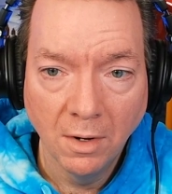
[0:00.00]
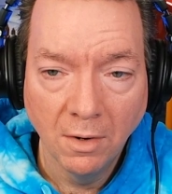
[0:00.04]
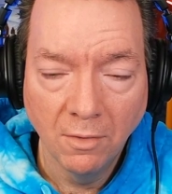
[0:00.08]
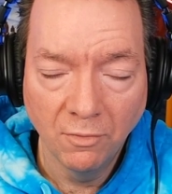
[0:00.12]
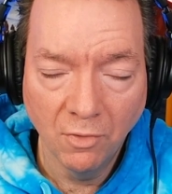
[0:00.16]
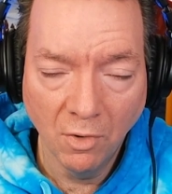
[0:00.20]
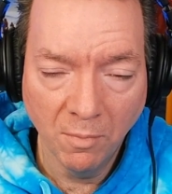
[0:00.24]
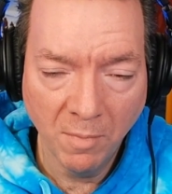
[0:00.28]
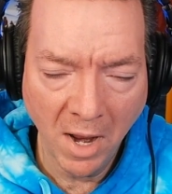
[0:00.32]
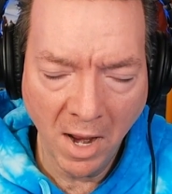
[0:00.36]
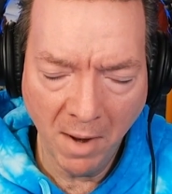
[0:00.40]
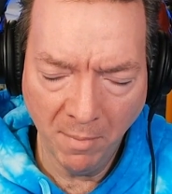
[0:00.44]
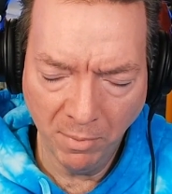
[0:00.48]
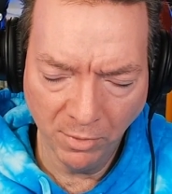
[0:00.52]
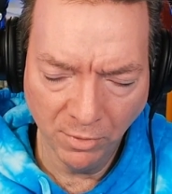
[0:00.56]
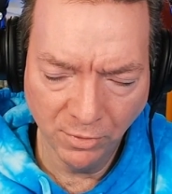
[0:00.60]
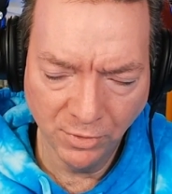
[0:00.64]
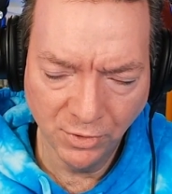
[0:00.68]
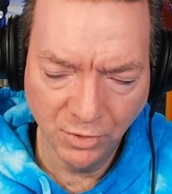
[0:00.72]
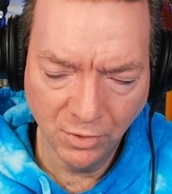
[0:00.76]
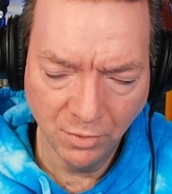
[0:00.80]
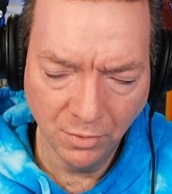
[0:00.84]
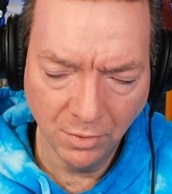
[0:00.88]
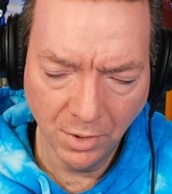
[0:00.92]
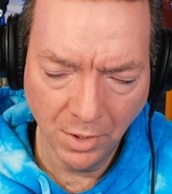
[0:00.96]
from Apple
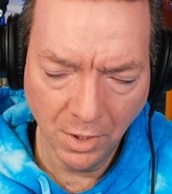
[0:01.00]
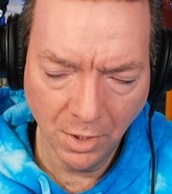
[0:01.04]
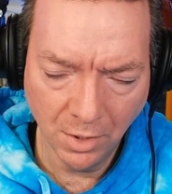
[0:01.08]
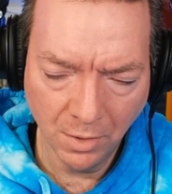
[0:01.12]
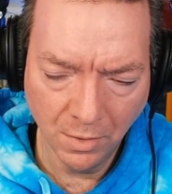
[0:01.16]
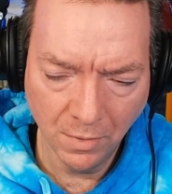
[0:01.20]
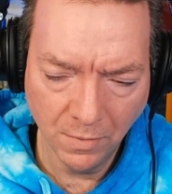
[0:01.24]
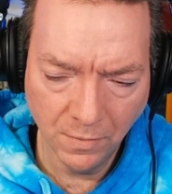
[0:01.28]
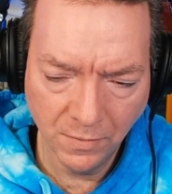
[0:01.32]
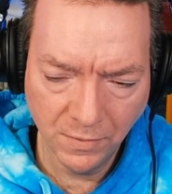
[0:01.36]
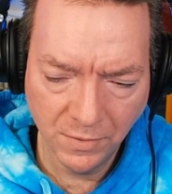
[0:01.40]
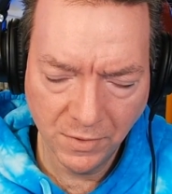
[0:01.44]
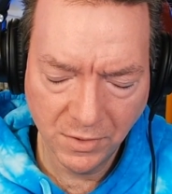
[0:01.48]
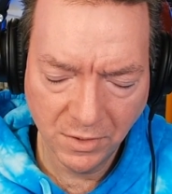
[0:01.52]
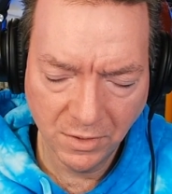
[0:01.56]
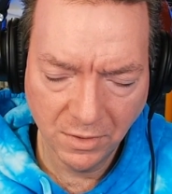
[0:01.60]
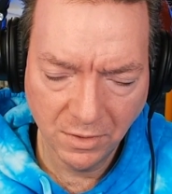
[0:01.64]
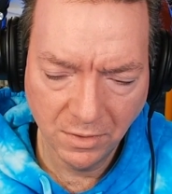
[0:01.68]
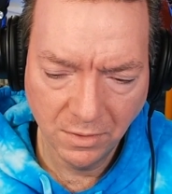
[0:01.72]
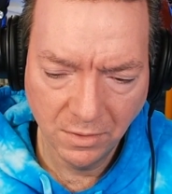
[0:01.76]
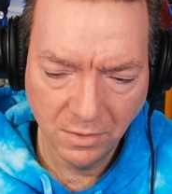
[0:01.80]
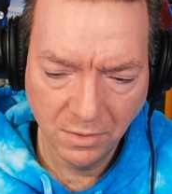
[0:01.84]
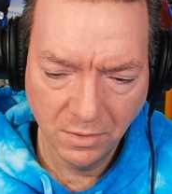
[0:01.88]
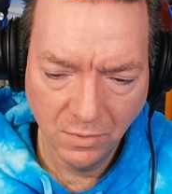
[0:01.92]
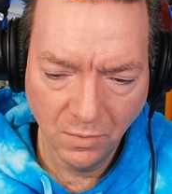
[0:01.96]
Studios
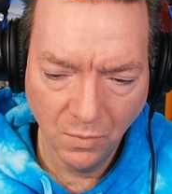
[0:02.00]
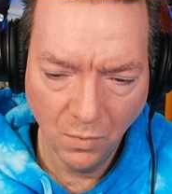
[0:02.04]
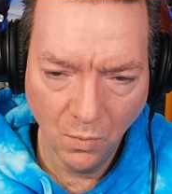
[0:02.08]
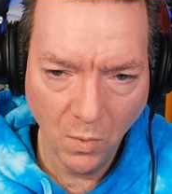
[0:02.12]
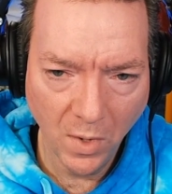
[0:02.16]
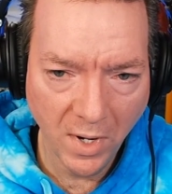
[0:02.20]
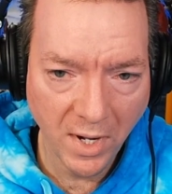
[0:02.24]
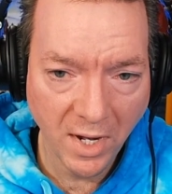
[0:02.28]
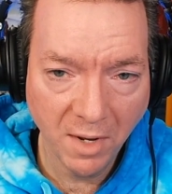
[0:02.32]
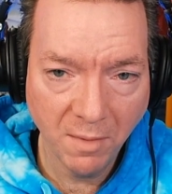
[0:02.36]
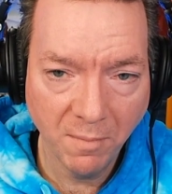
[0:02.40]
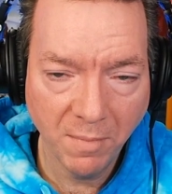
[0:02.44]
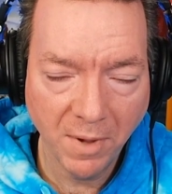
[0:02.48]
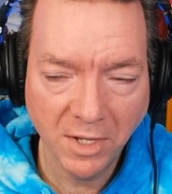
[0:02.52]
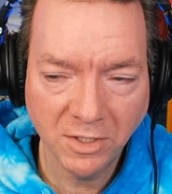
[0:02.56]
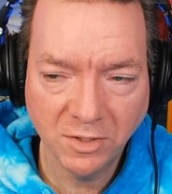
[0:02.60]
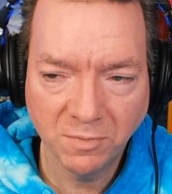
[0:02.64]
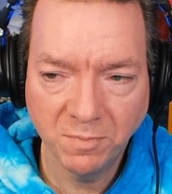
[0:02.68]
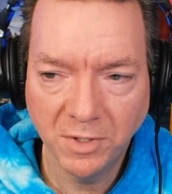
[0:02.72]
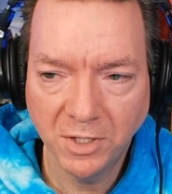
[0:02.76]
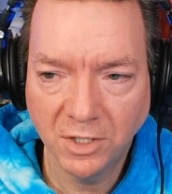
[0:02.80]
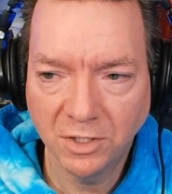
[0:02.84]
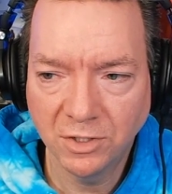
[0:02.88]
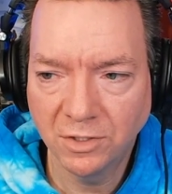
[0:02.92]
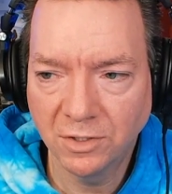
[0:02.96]
winning
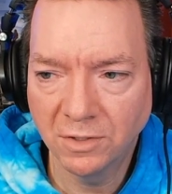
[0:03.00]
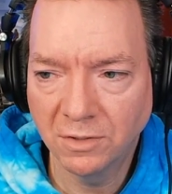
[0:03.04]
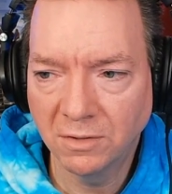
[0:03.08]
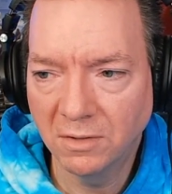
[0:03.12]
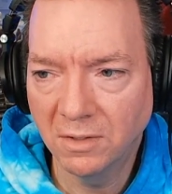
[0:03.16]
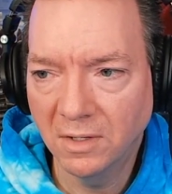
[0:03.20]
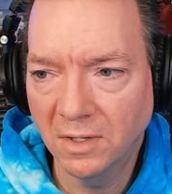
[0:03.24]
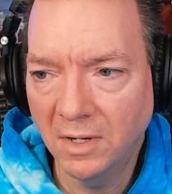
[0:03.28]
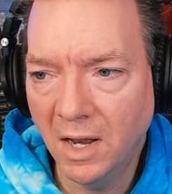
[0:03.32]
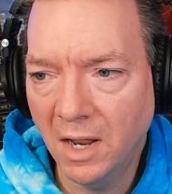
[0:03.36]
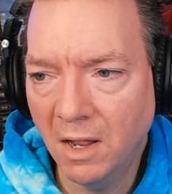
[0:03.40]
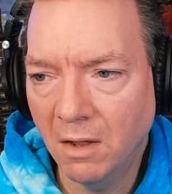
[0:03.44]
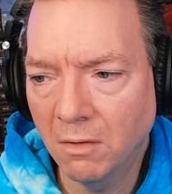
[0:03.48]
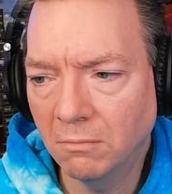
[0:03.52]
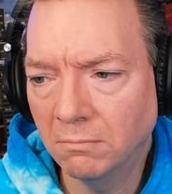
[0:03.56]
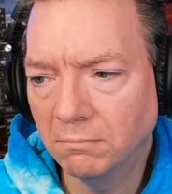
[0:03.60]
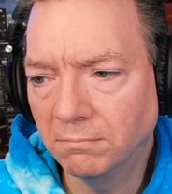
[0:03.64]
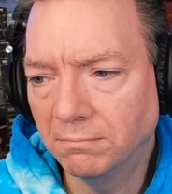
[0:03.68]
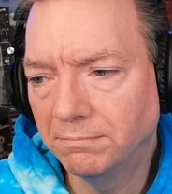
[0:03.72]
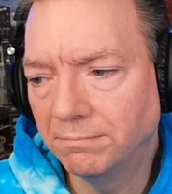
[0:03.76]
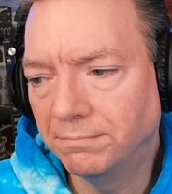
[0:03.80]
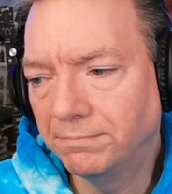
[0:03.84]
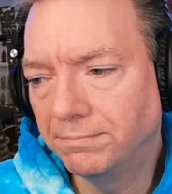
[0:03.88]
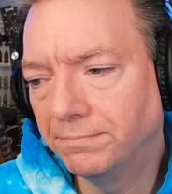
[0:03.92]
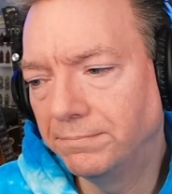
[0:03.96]
Best Picture. Now,
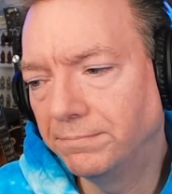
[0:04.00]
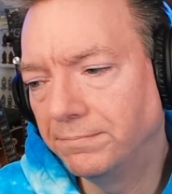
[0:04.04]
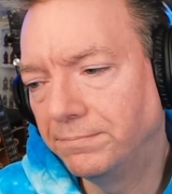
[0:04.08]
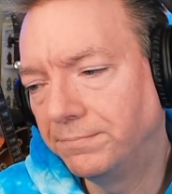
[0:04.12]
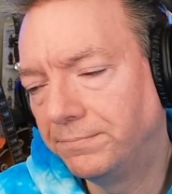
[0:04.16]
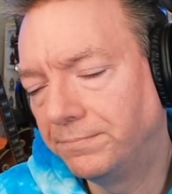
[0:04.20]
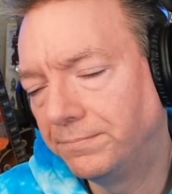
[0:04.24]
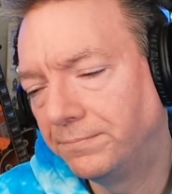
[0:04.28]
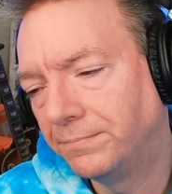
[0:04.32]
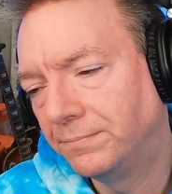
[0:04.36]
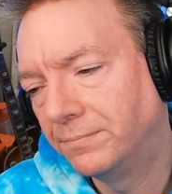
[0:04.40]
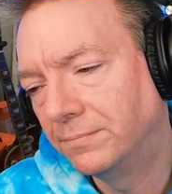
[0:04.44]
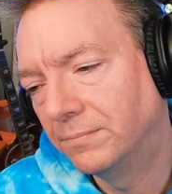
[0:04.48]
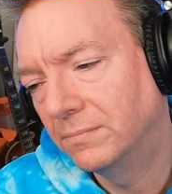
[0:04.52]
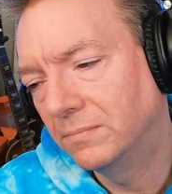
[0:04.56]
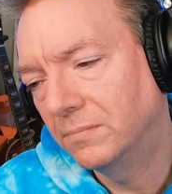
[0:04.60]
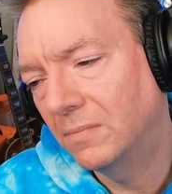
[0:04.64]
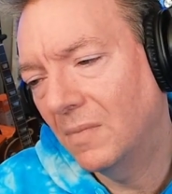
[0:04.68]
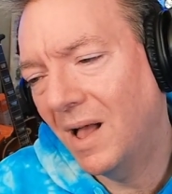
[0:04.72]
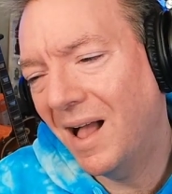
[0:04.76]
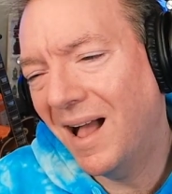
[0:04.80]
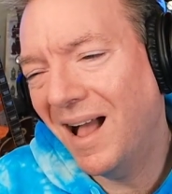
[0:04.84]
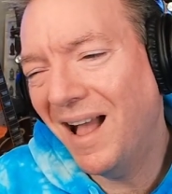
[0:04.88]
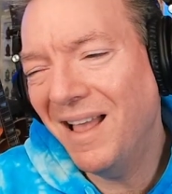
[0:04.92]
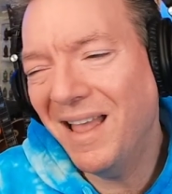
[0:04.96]

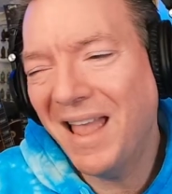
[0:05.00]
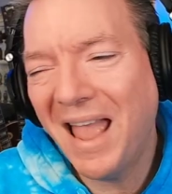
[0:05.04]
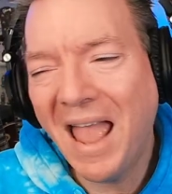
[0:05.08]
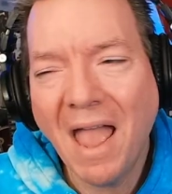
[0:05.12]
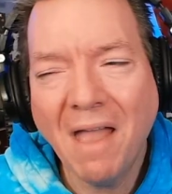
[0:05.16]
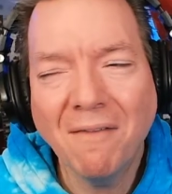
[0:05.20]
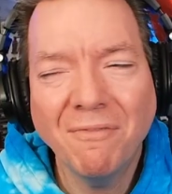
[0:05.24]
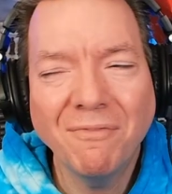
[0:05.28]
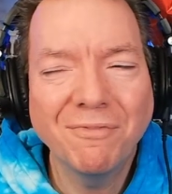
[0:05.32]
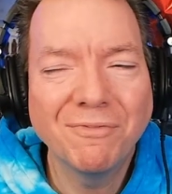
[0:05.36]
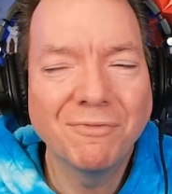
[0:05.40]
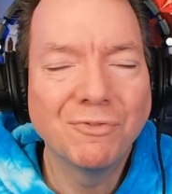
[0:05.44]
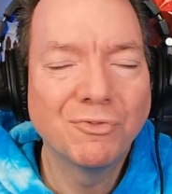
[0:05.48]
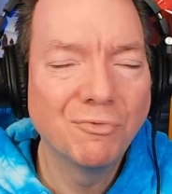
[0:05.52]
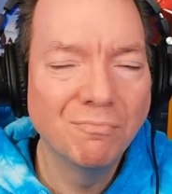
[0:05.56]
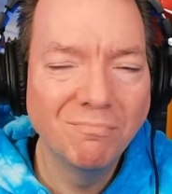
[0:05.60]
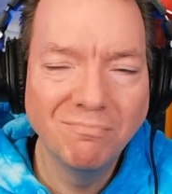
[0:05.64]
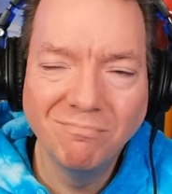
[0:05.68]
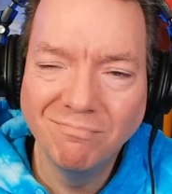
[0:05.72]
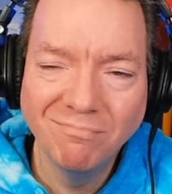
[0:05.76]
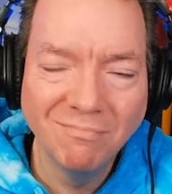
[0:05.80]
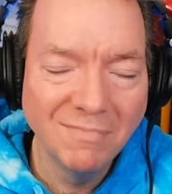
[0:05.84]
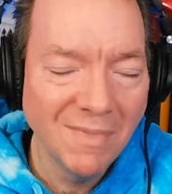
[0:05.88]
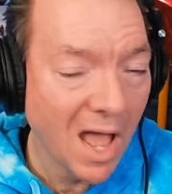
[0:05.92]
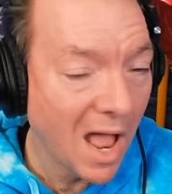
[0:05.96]
I have
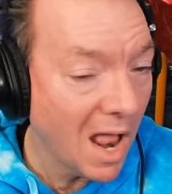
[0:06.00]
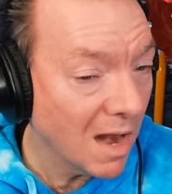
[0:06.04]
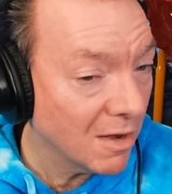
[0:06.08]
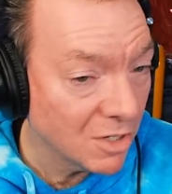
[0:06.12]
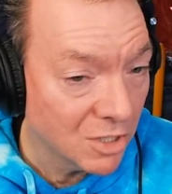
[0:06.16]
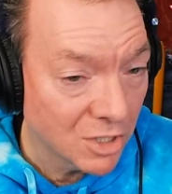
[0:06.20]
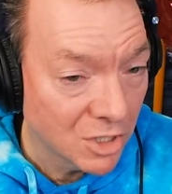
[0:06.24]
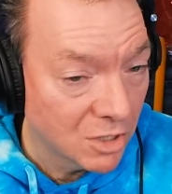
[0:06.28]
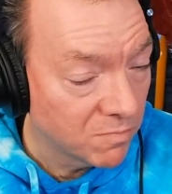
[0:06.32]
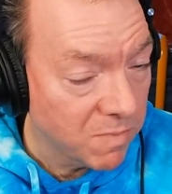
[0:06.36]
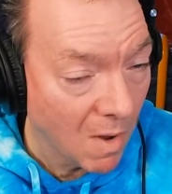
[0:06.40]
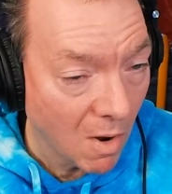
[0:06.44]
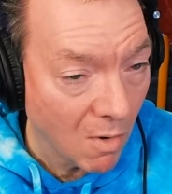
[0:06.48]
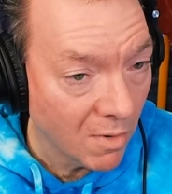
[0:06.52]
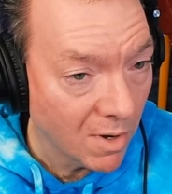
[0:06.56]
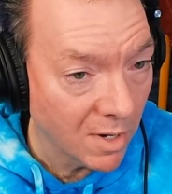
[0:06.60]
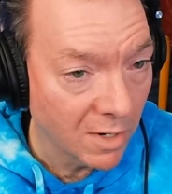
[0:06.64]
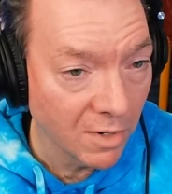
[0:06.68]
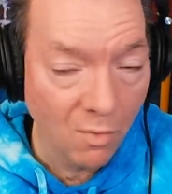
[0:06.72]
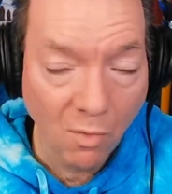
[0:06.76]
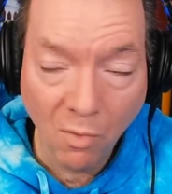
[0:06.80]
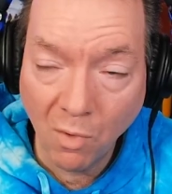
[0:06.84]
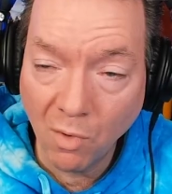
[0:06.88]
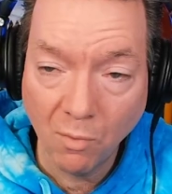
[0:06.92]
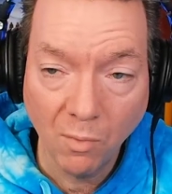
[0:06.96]
not
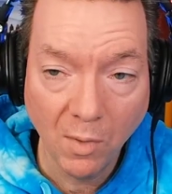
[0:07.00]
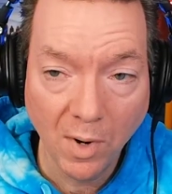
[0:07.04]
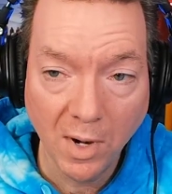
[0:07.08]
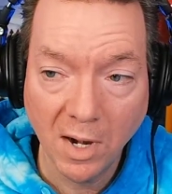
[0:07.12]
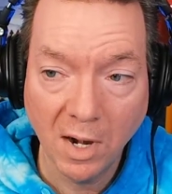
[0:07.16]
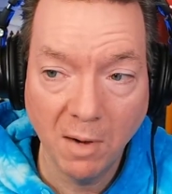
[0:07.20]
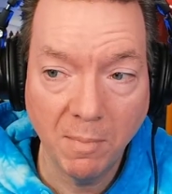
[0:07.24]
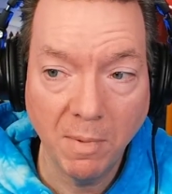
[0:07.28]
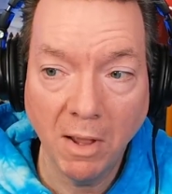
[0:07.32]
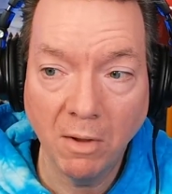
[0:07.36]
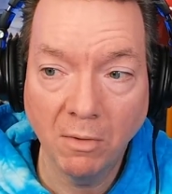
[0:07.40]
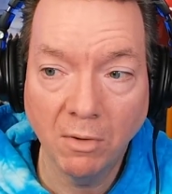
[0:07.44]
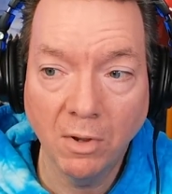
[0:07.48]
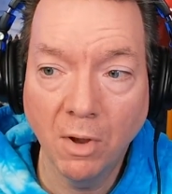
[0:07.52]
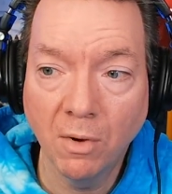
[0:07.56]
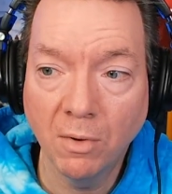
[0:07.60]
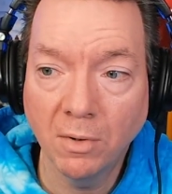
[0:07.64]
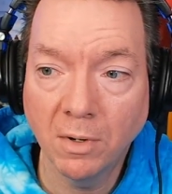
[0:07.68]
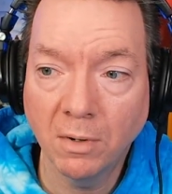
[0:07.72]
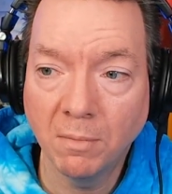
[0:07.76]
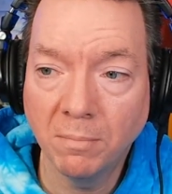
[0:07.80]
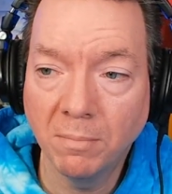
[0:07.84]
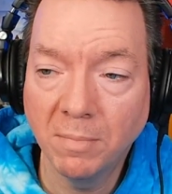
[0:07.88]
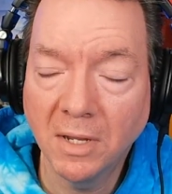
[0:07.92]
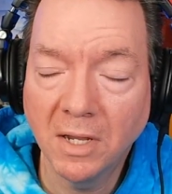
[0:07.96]
spoken or written about
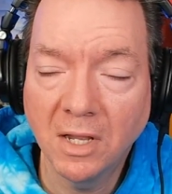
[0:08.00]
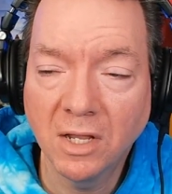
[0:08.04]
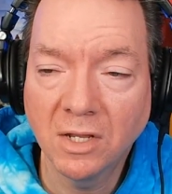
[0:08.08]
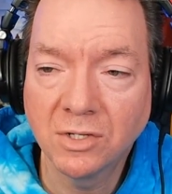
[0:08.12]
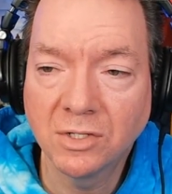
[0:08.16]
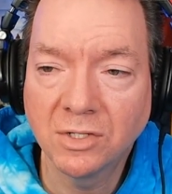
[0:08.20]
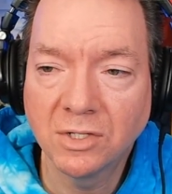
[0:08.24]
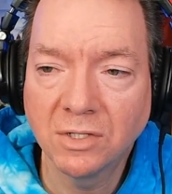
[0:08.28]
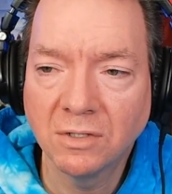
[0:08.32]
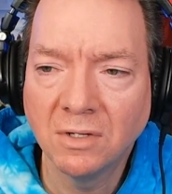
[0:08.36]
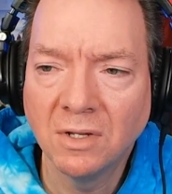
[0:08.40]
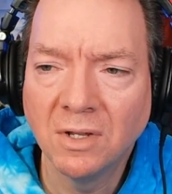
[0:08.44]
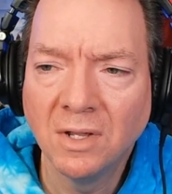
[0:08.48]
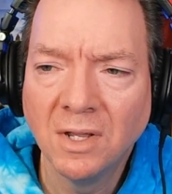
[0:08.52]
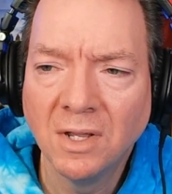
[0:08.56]
CODA because